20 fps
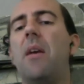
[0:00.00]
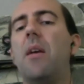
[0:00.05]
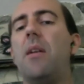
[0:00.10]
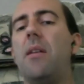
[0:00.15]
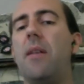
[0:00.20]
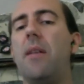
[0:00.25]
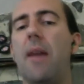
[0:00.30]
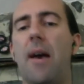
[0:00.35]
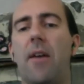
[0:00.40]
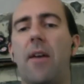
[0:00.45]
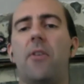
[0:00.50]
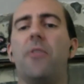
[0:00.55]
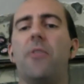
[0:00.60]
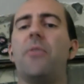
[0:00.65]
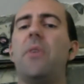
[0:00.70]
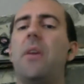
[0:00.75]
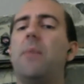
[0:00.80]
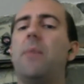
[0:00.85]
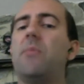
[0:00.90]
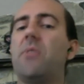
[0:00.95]
Not all
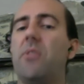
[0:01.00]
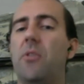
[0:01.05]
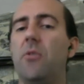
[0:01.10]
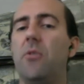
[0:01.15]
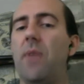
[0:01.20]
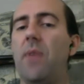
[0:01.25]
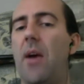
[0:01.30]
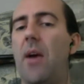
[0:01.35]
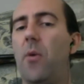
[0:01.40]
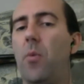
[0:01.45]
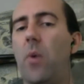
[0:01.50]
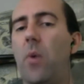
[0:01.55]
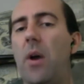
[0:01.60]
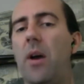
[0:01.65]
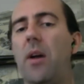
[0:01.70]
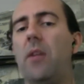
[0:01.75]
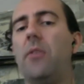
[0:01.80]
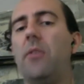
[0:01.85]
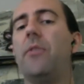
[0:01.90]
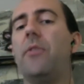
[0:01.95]
themes do that
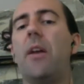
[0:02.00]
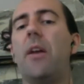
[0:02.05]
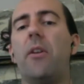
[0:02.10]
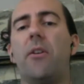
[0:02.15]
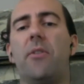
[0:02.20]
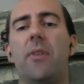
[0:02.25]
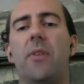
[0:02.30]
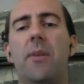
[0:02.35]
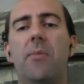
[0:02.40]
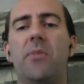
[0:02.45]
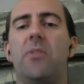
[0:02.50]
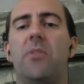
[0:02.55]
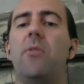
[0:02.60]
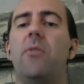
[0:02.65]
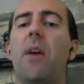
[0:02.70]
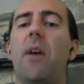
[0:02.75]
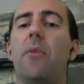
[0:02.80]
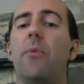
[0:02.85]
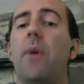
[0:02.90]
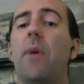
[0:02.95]
well, not all themes do
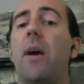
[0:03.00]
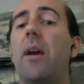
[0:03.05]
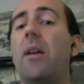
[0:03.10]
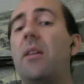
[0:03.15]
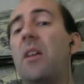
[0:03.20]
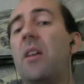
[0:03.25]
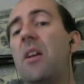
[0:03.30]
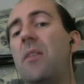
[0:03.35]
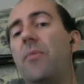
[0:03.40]
that right.